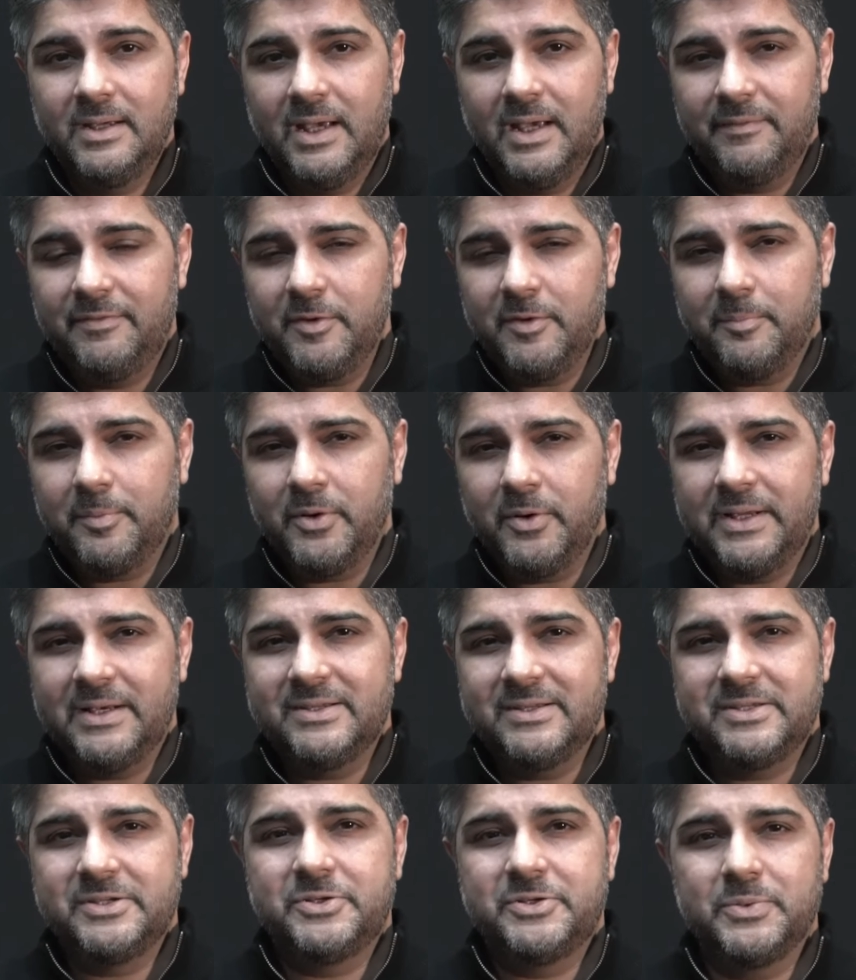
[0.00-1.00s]
If you're put in
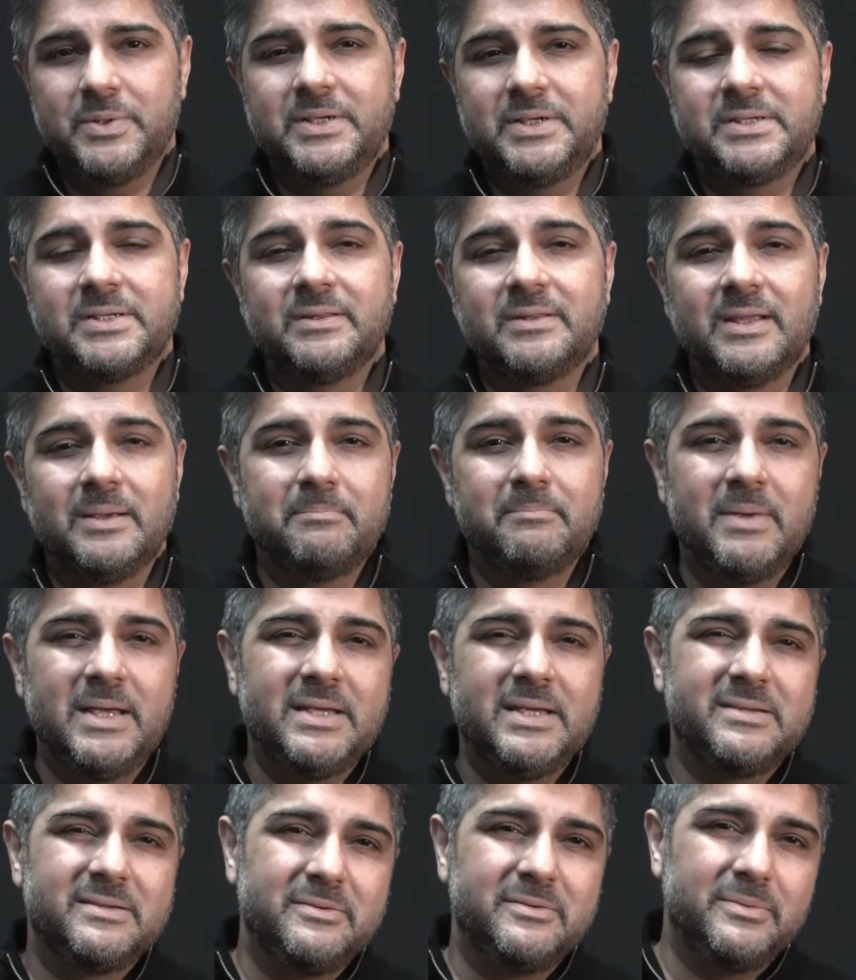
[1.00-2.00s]
a situation that
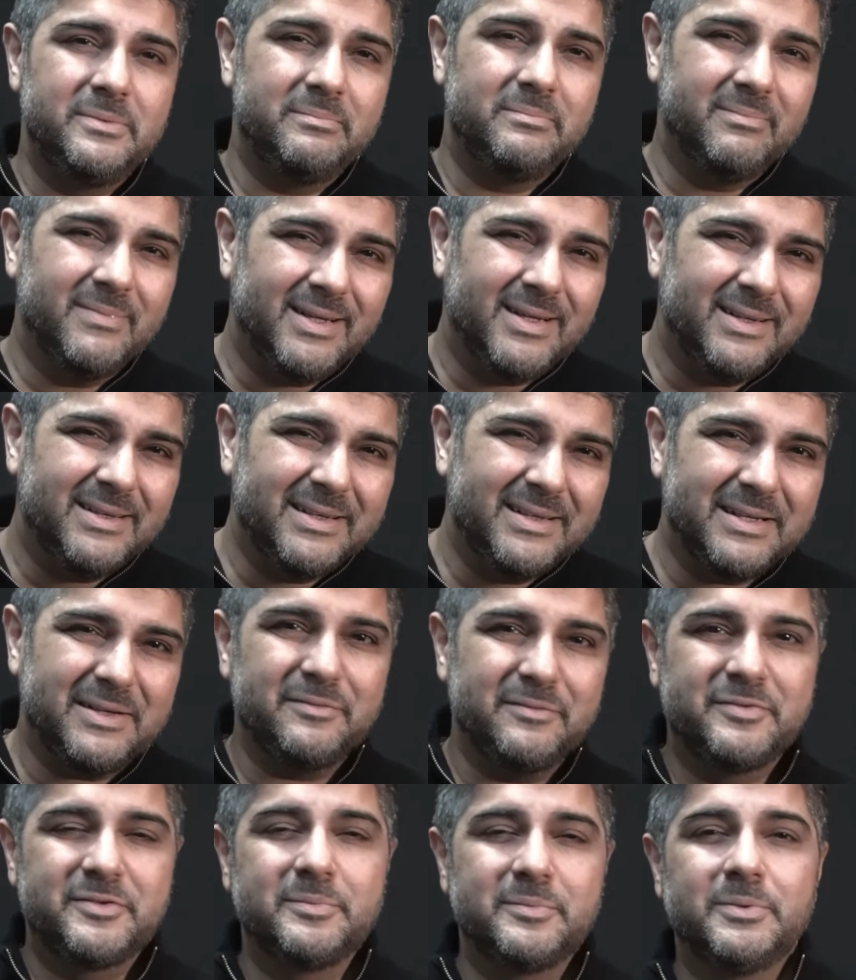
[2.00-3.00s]
makes you
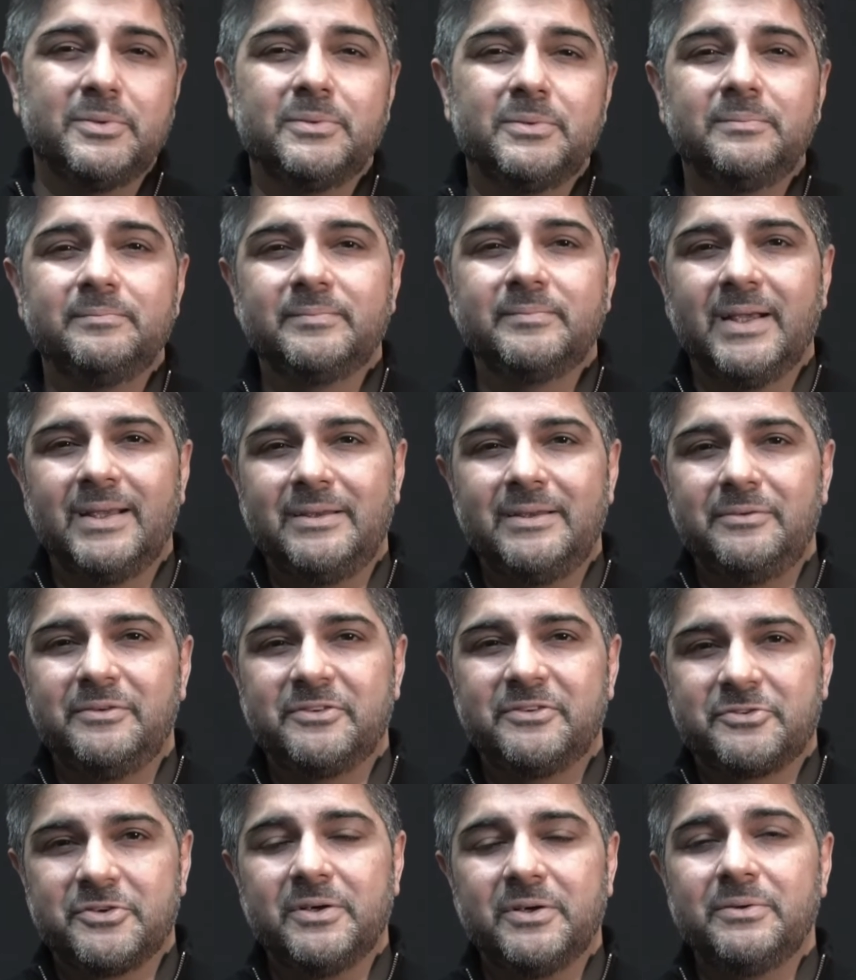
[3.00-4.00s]
uncomfortable and you
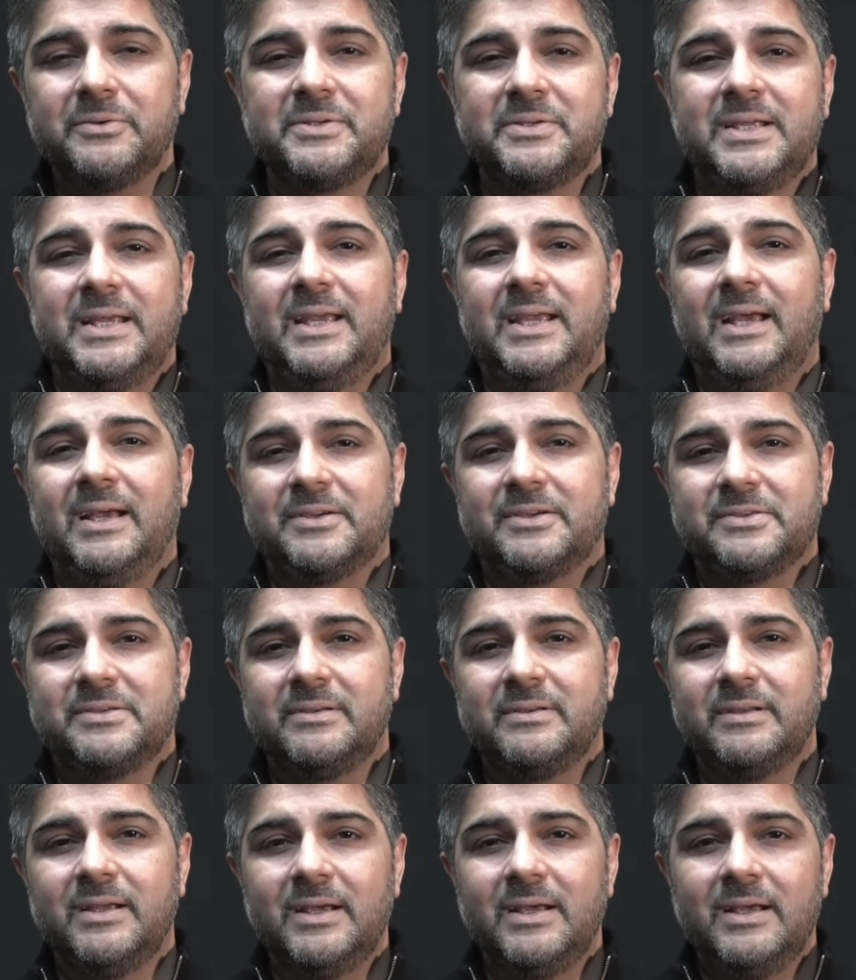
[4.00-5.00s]
struggle to take
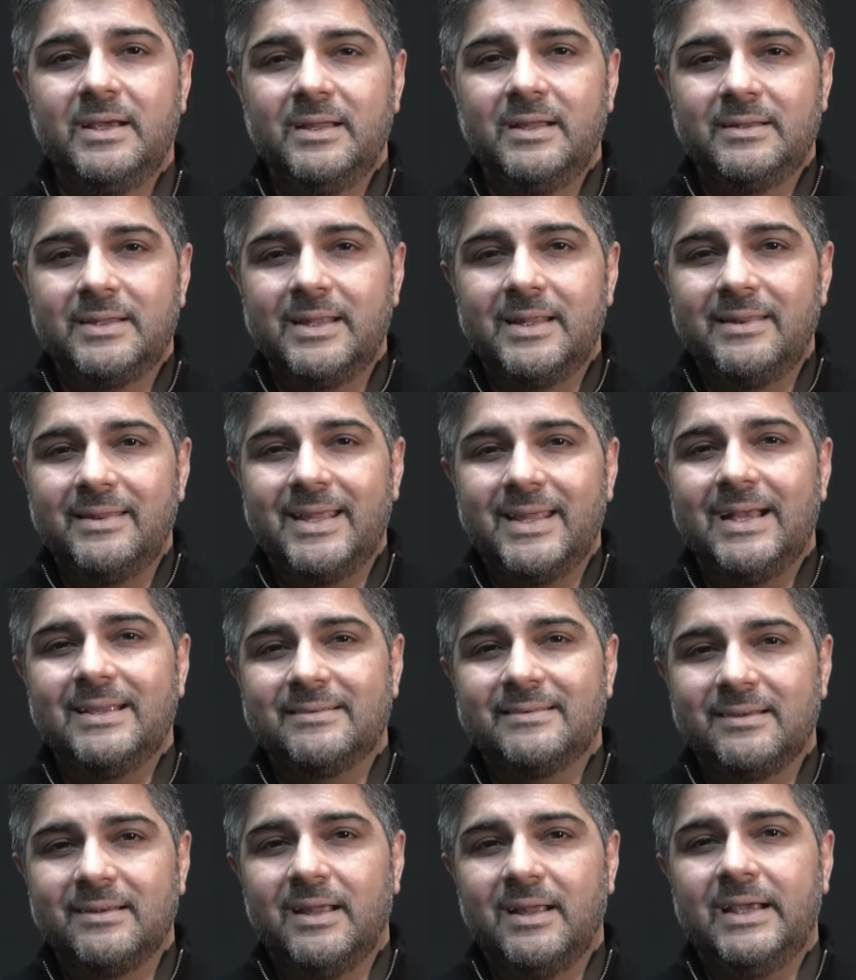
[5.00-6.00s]
action, then
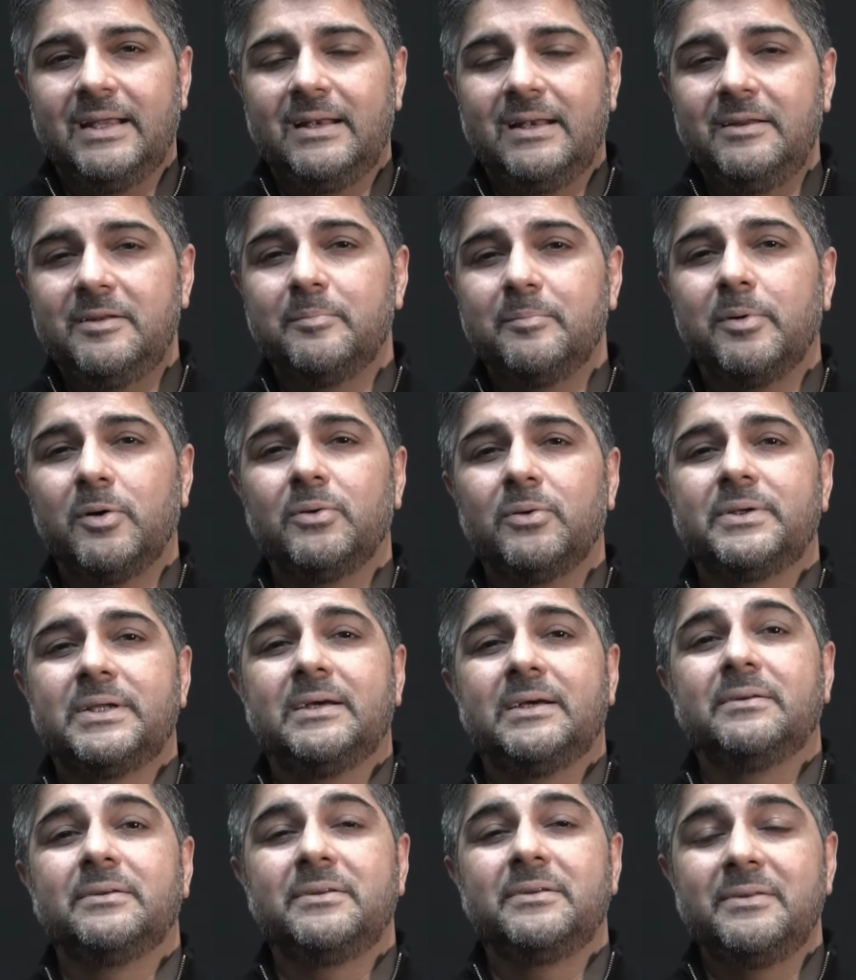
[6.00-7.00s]
that's likely to boil
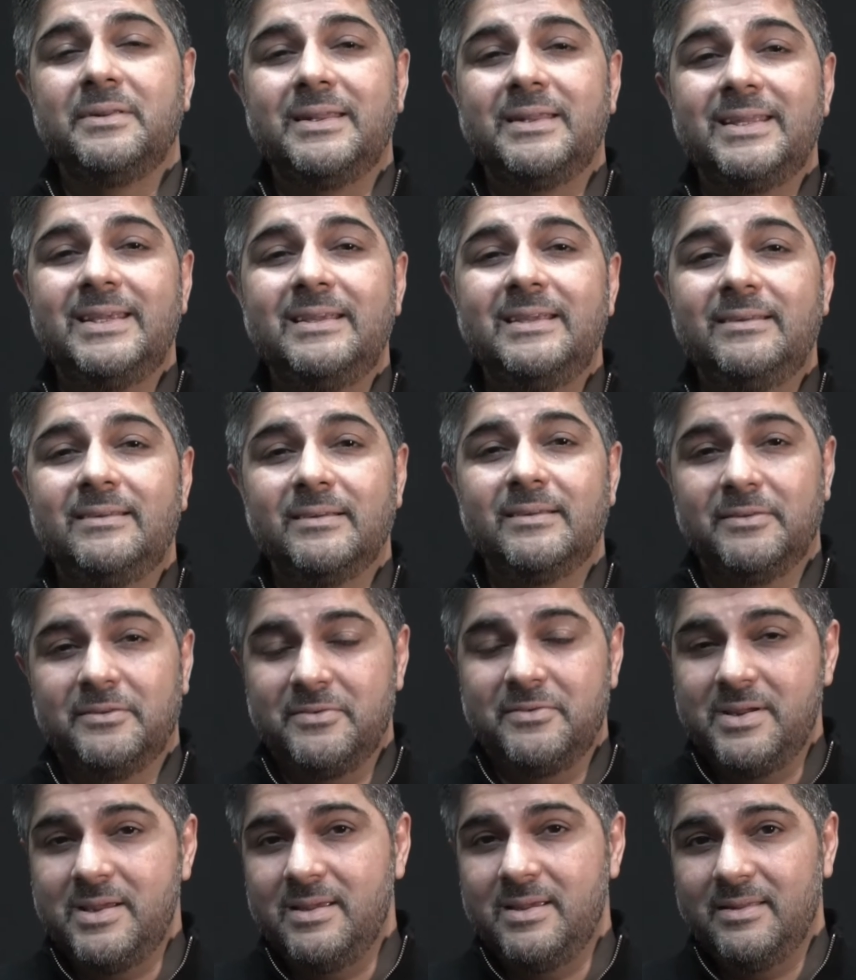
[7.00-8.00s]
down to these
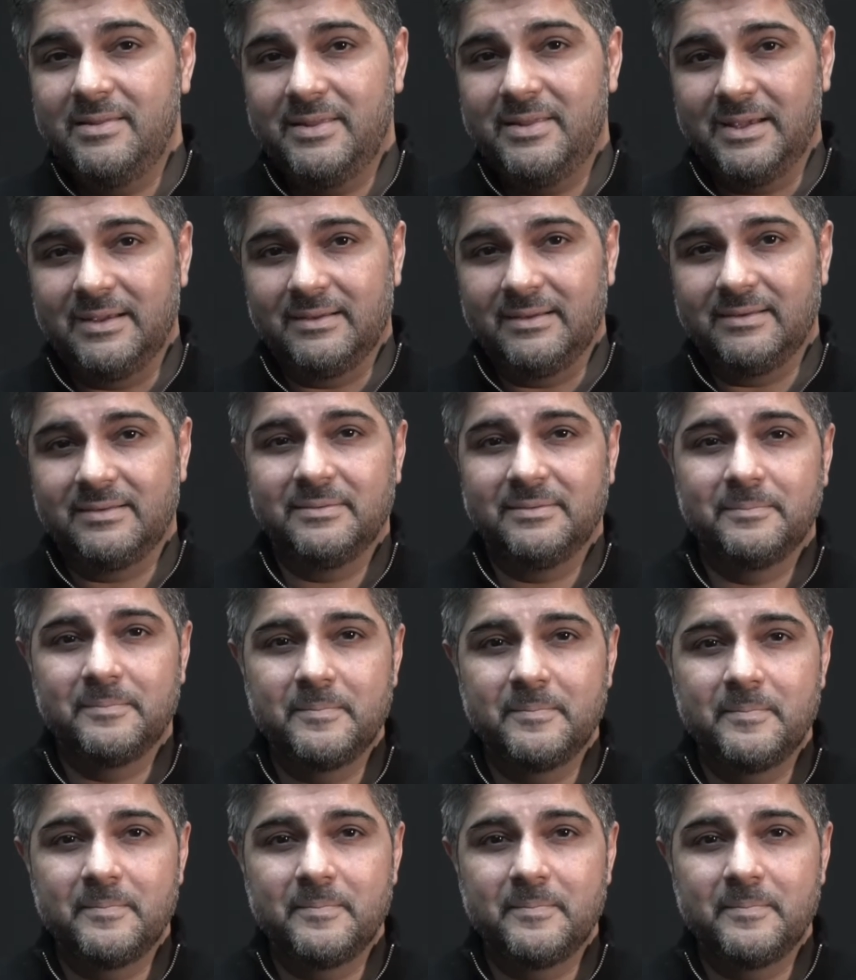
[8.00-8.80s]
three things.